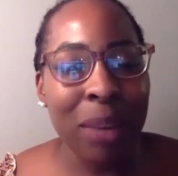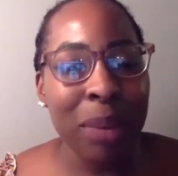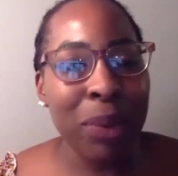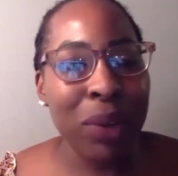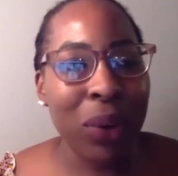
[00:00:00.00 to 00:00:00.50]

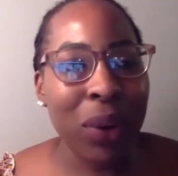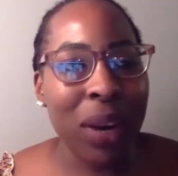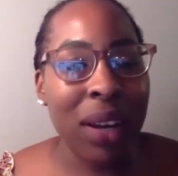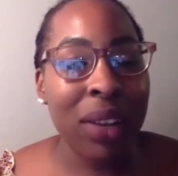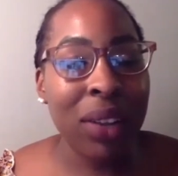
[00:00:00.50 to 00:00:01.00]
people
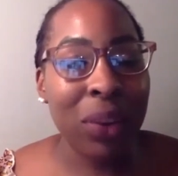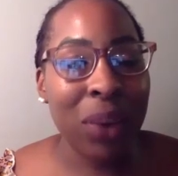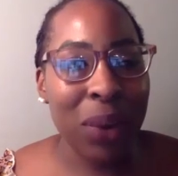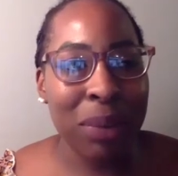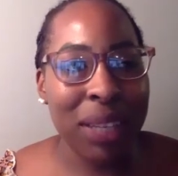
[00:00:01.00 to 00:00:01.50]
on the
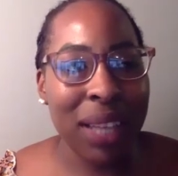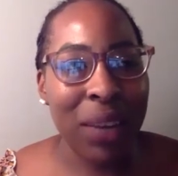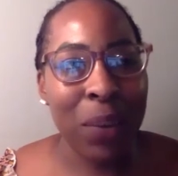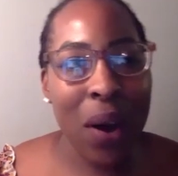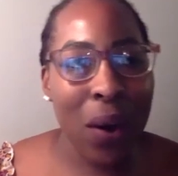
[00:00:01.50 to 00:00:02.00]
right would be
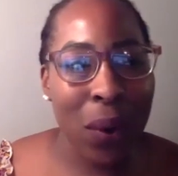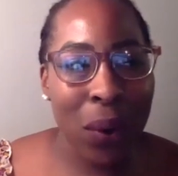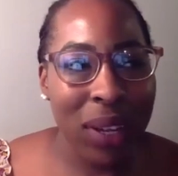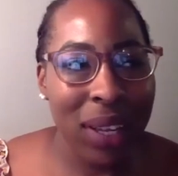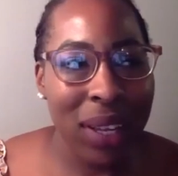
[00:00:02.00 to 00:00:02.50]
like,
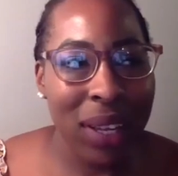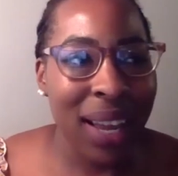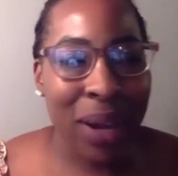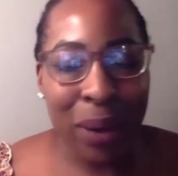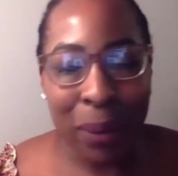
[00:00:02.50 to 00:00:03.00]
well,
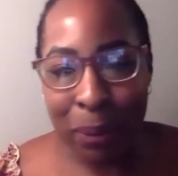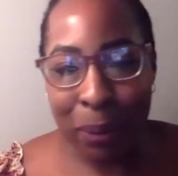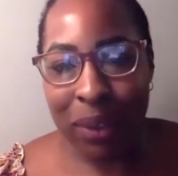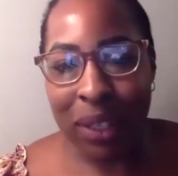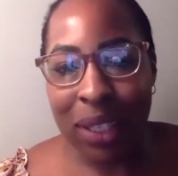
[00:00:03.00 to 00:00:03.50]

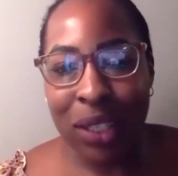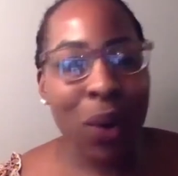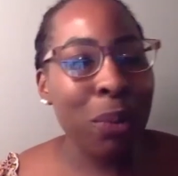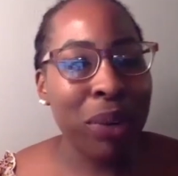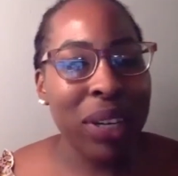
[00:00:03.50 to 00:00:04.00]

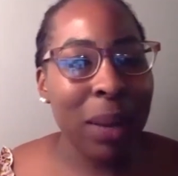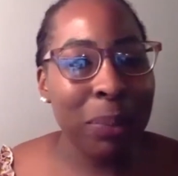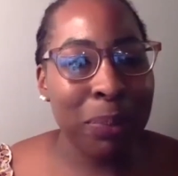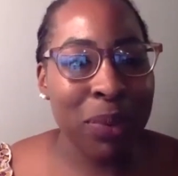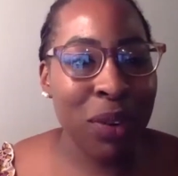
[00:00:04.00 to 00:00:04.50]
don't bring up
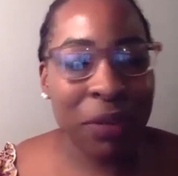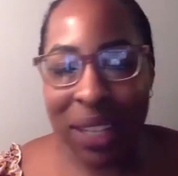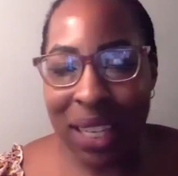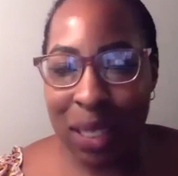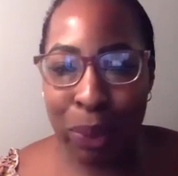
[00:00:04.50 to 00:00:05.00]
your
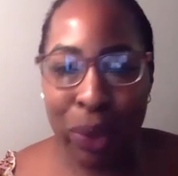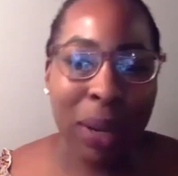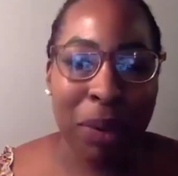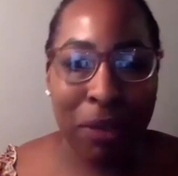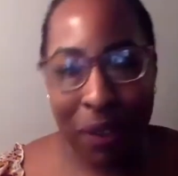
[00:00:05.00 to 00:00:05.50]
feelings, bring
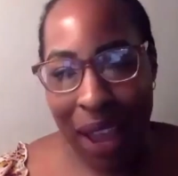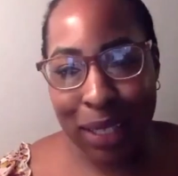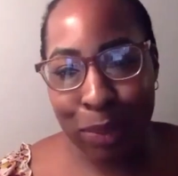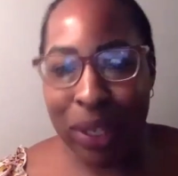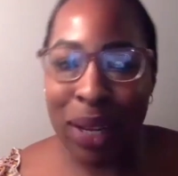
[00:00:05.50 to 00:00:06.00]
up the
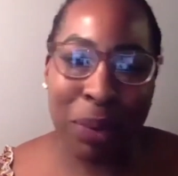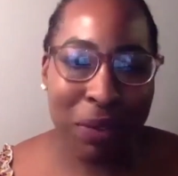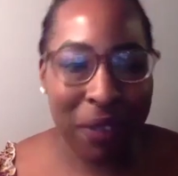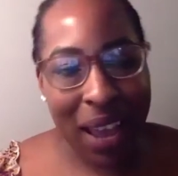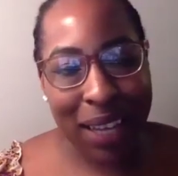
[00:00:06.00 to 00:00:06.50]
facts, bring up the
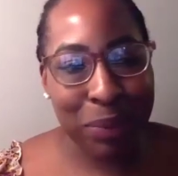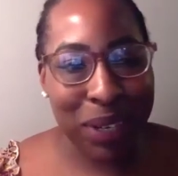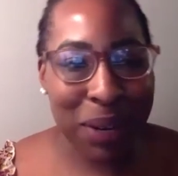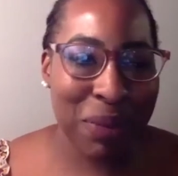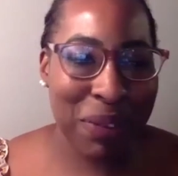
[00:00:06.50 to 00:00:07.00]
facts,
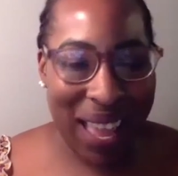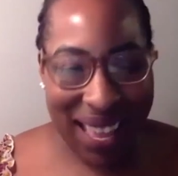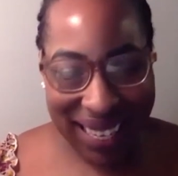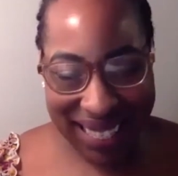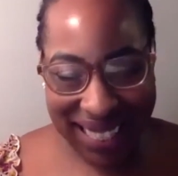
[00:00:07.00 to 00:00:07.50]
bring up the
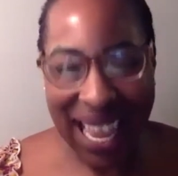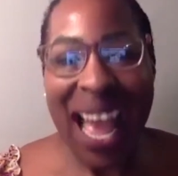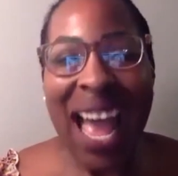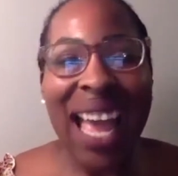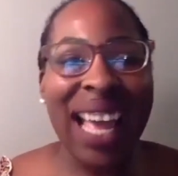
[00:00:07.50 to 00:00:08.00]
facts.
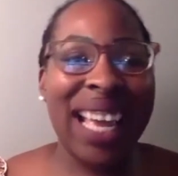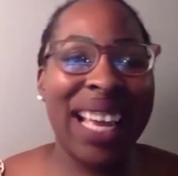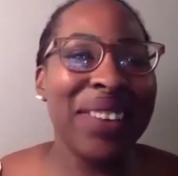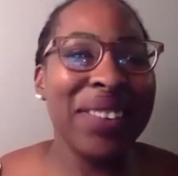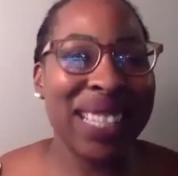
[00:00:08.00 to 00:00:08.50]
And
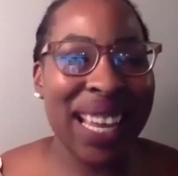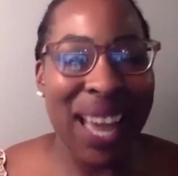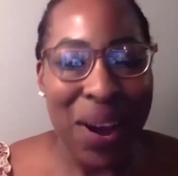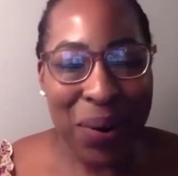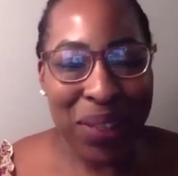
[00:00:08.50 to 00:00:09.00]
it was like,
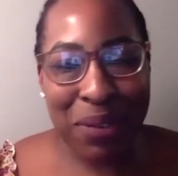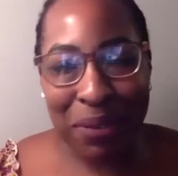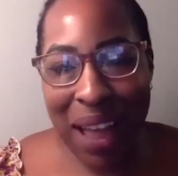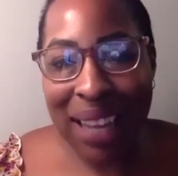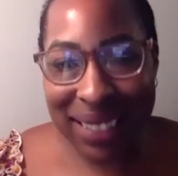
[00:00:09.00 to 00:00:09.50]
well, the
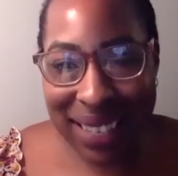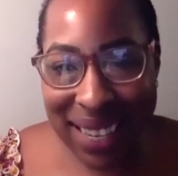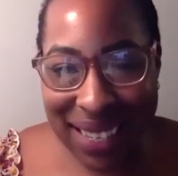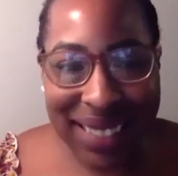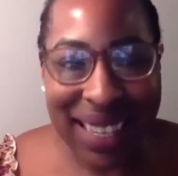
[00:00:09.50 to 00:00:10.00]
fact
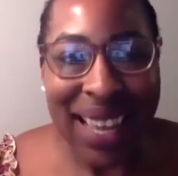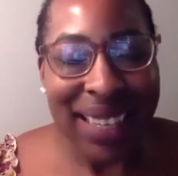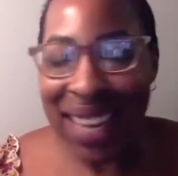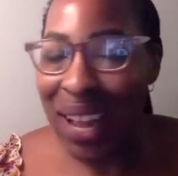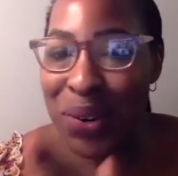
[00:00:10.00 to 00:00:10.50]
is
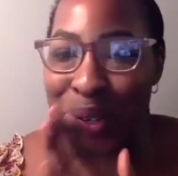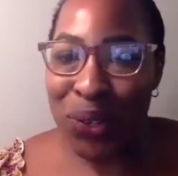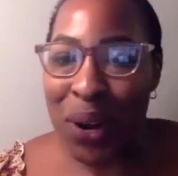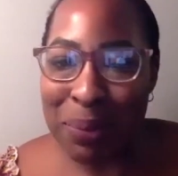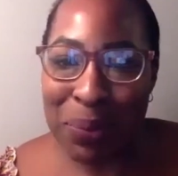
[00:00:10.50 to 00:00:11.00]
Donald
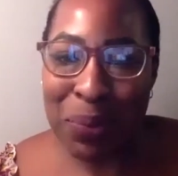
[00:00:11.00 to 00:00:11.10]
Trump